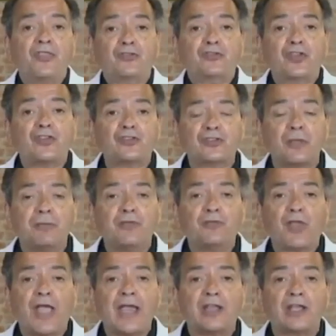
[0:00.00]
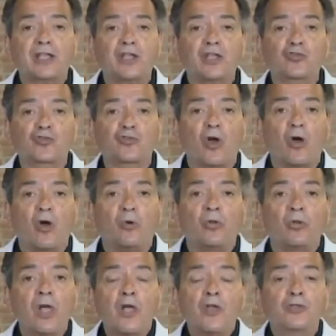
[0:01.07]
The system is out of
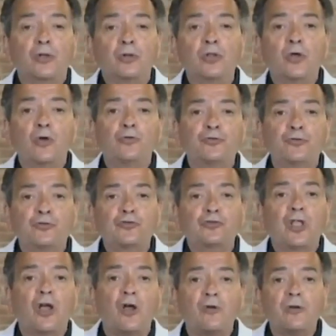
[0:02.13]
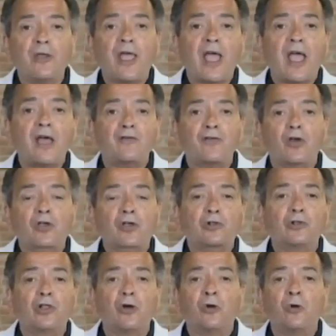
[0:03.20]
control. The losers don't have a
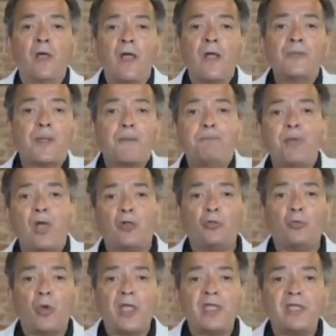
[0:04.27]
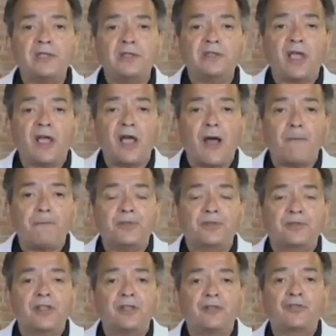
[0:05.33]
clue. The Beltway
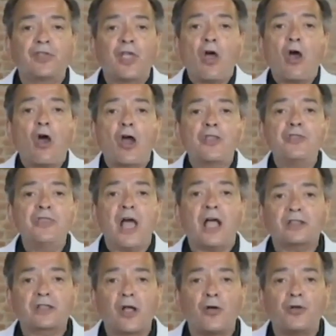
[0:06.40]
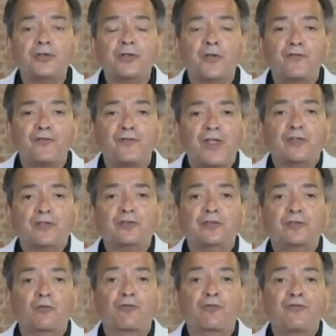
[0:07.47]
incompetents are not going to fix
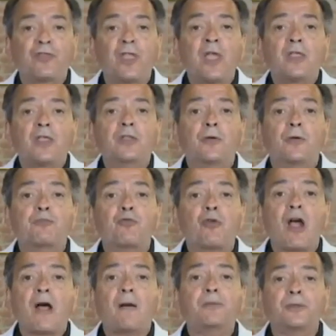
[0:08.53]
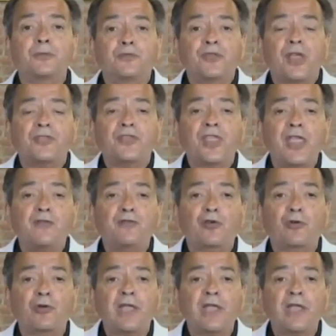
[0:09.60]
the problems that they've